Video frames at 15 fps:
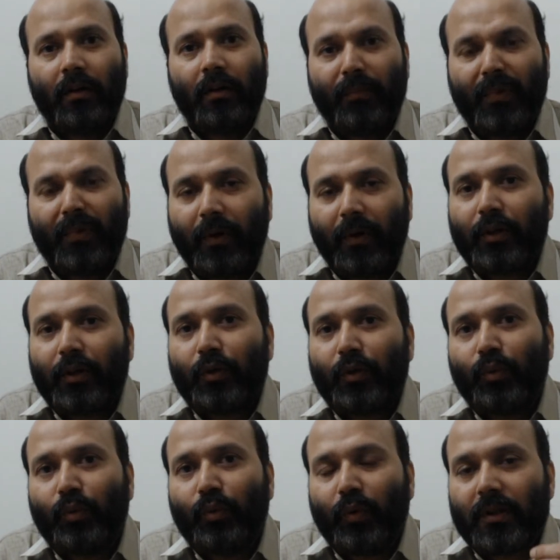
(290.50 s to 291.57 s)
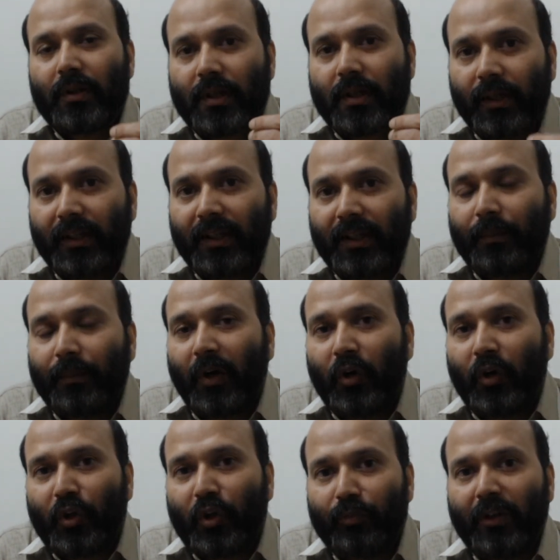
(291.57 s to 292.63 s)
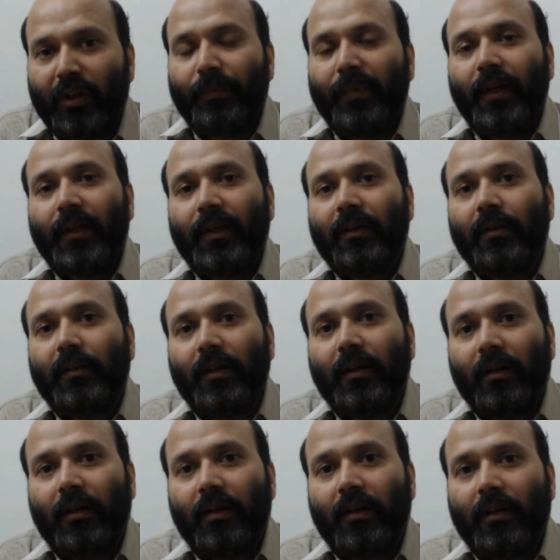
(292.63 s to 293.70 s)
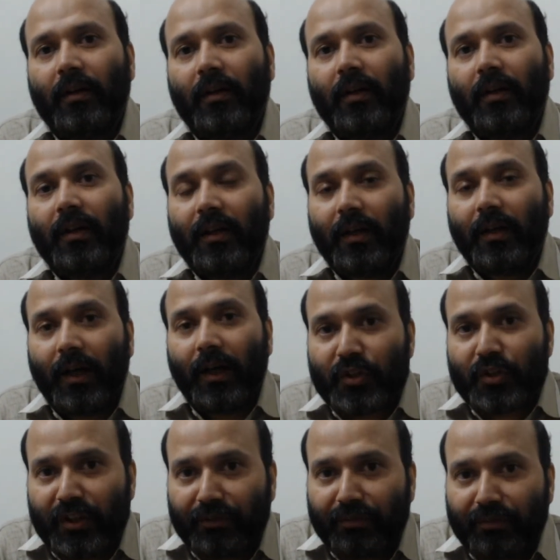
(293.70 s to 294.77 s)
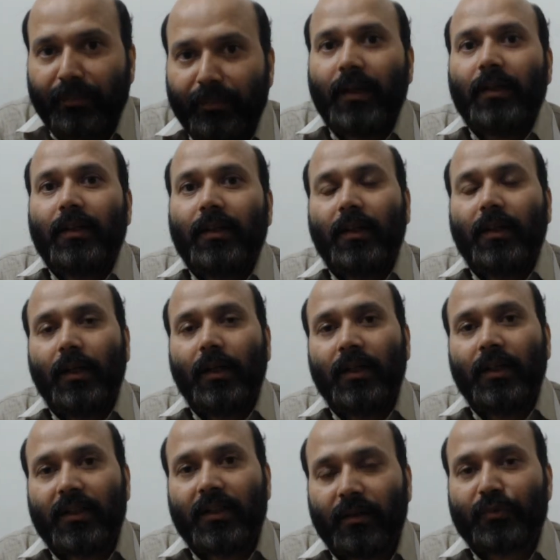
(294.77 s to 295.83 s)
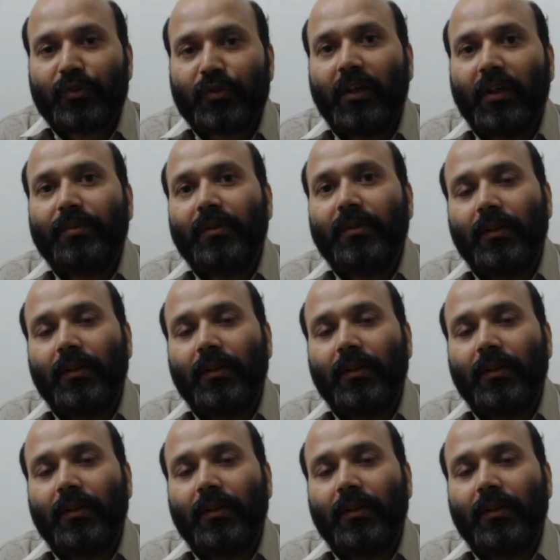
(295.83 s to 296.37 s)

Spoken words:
we want to study about human being achievement in terms of